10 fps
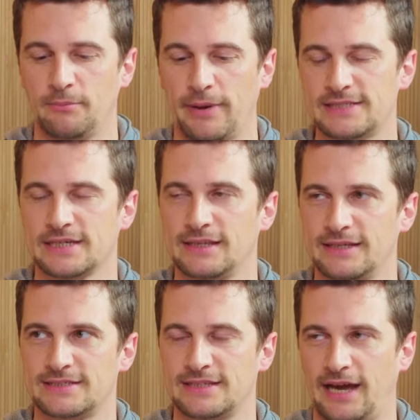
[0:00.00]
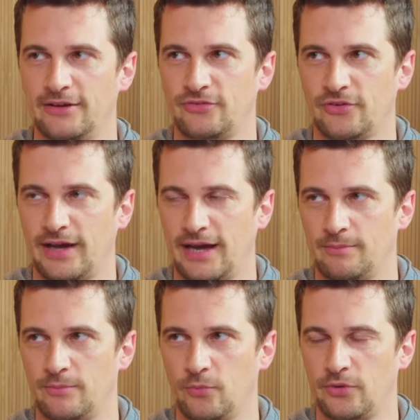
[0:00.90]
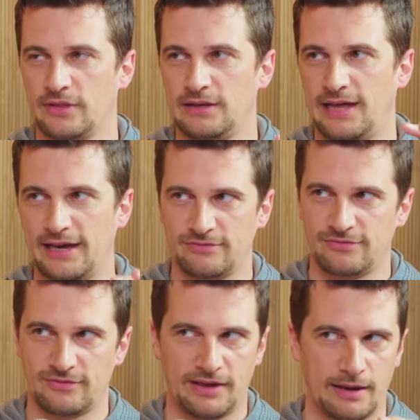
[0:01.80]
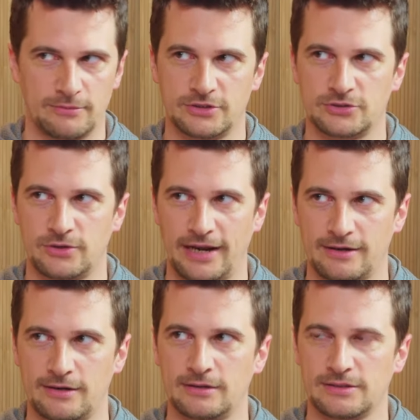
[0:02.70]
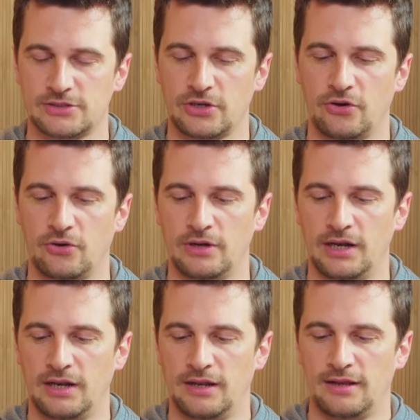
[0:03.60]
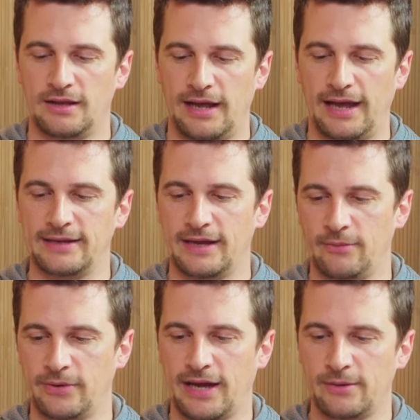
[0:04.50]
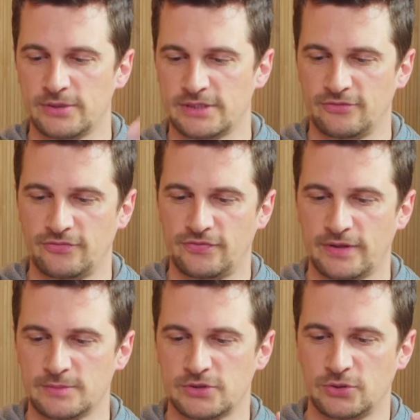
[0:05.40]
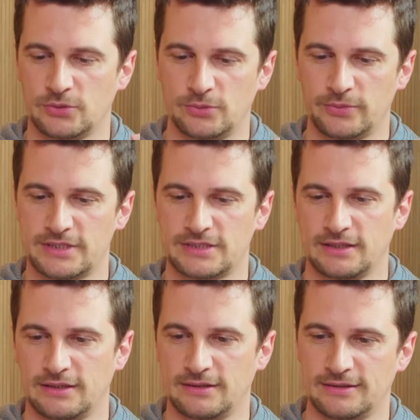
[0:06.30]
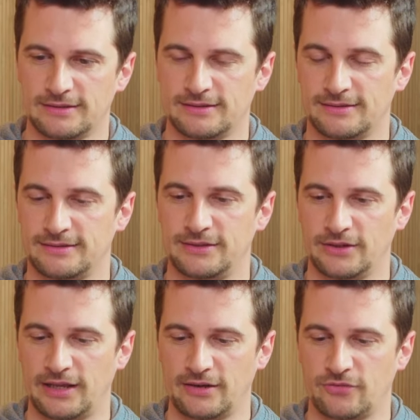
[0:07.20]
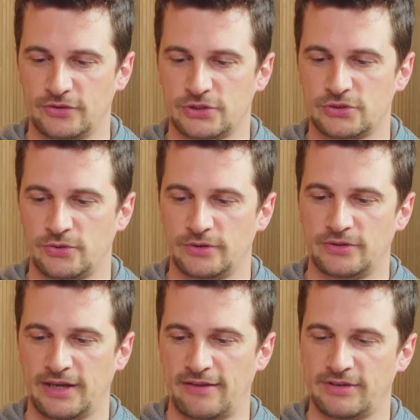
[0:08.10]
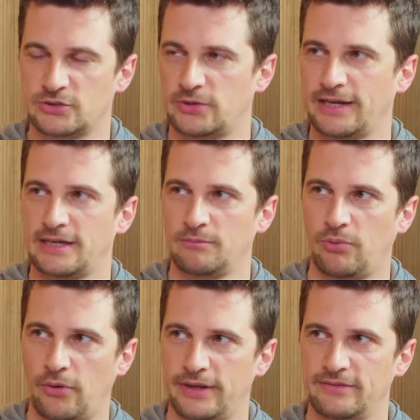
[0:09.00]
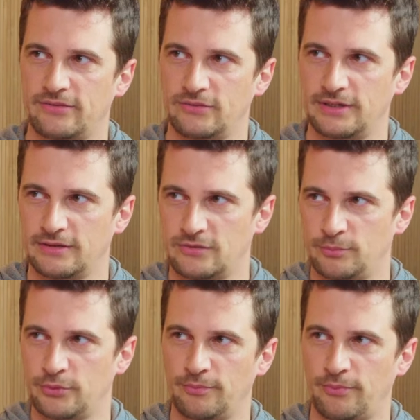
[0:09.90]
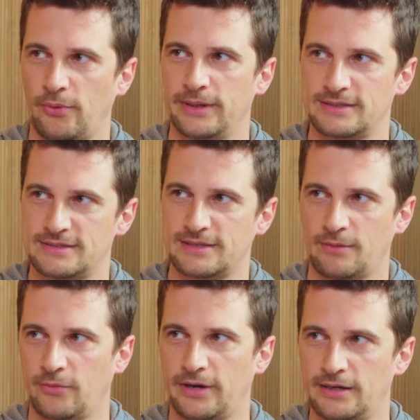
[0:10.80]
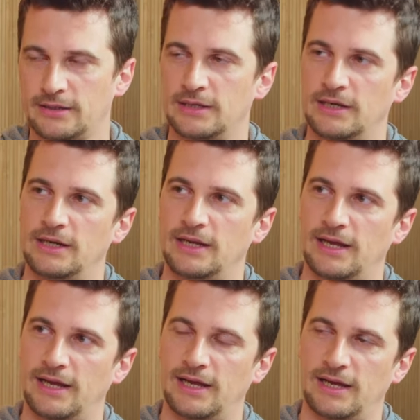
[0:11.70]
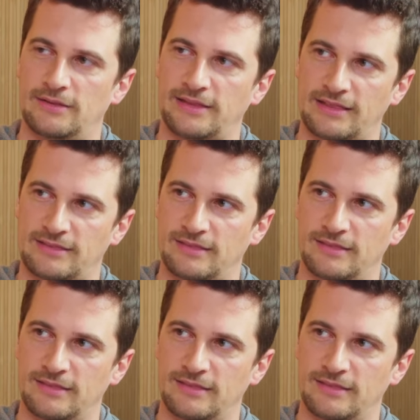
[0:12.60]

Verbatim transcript: basically, it's an iPhone app with a live camera tracker. So I when I was in film school, we still you know, like for tr having tracking points, you needed to put points somewhere uh, that